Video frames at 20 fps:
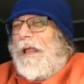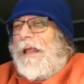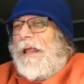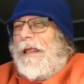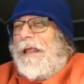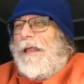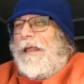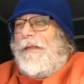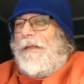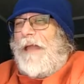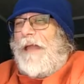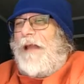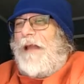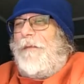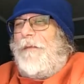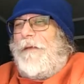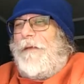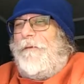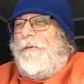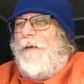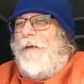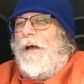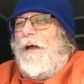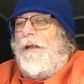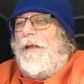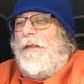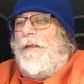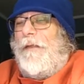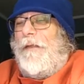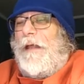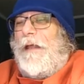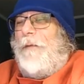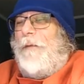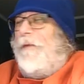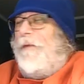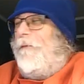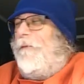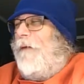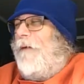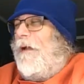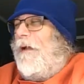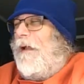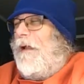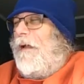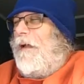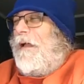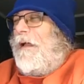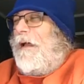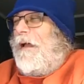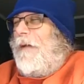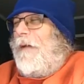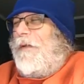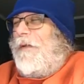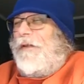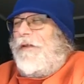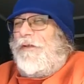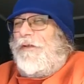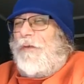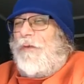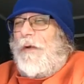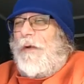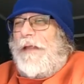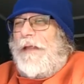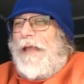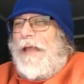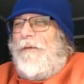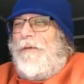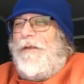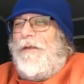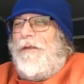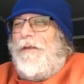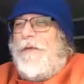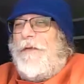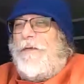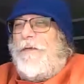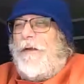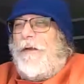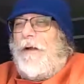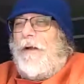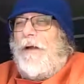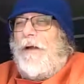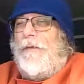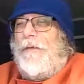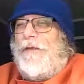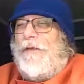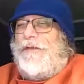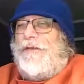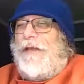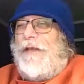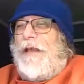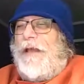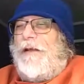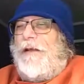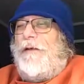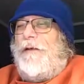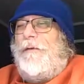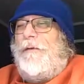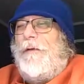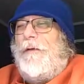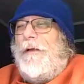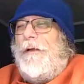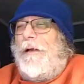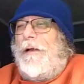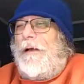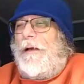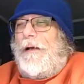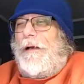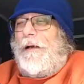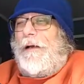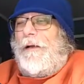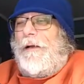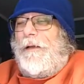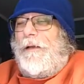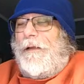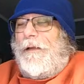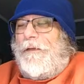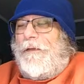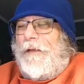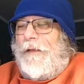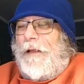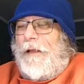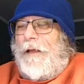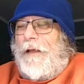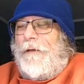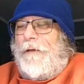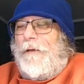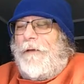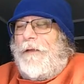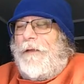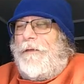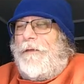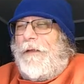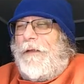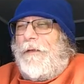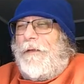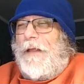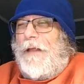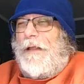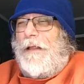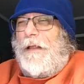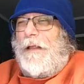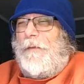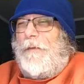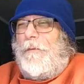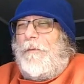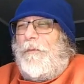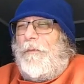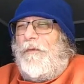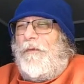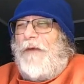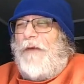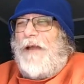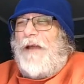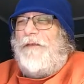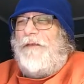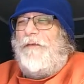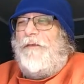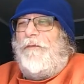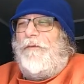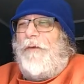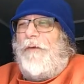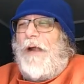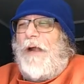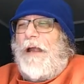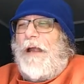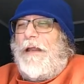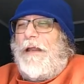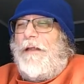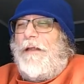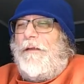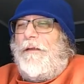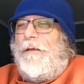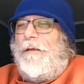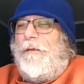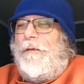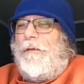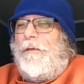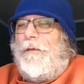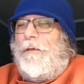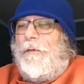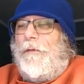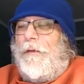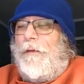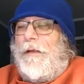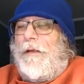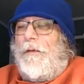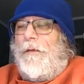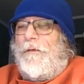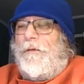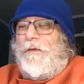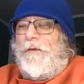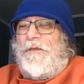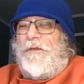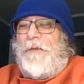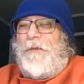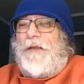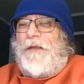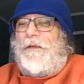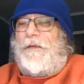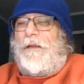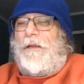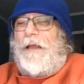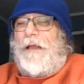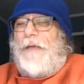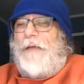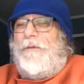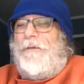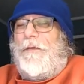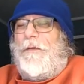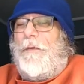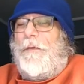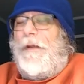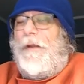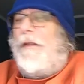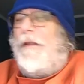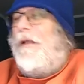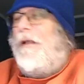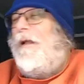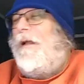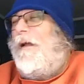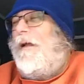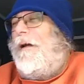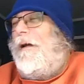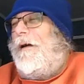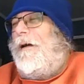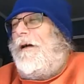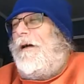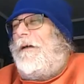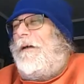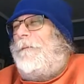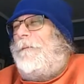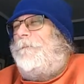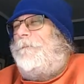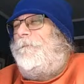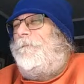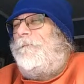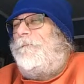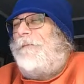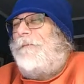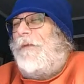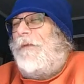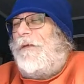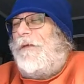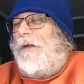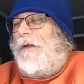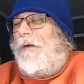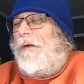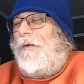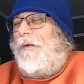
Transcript: and that'll be fun. That'll be fun. Uh, I've been enjoying having the music on the channel. Uh, it's a lot of it's it, it, provide some variety to to you know some spice of life to it. Um, so